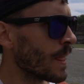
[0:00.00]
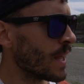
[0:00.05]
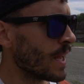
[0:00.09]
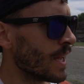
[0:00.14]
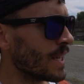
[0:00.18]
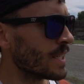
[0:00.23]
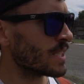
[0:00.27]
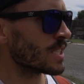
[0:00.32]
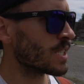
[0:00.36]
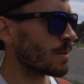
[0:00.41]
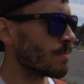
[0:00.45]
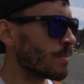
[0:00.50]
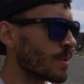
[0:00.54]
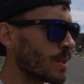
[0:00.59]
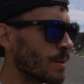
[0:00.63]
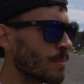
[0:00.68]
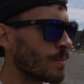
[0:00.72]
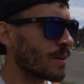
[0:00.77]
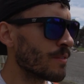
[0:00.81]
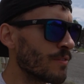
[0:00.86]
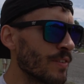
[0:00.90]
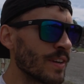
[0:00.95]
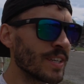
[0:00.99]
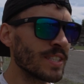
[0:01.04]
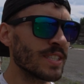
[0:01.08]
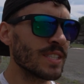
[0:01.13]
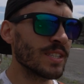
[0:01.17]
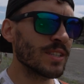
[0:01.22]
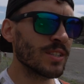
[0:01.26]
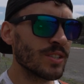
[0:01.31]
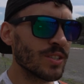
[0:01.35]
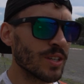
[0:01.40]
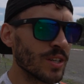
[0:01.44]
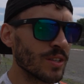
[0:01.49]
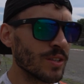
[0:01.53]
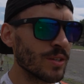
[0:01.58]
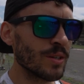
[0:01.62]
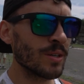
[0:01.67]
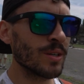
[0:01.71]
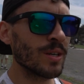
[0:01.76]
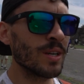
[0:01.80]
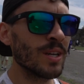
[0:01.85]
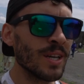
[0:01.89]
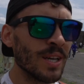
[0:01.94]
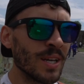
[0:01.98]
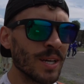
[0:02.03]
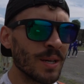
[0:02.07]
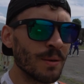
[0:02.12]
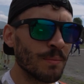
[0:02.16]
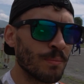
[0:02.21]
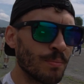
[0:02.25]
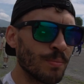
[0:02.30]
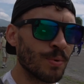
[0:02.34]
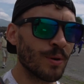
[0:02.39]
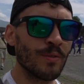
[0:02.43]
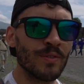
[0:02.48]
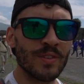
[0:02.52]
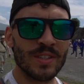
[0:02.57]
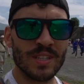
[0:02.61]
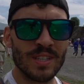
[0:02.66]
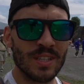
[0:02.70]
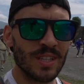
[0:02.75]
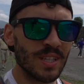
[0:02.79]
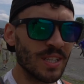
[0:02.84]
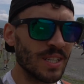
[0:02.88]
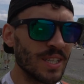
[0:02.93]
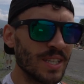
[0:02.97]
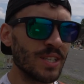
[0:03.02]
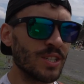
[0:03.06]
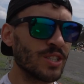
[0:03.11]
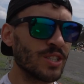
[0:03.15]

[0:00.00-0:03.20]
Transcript: and some of them are facing each other perfectly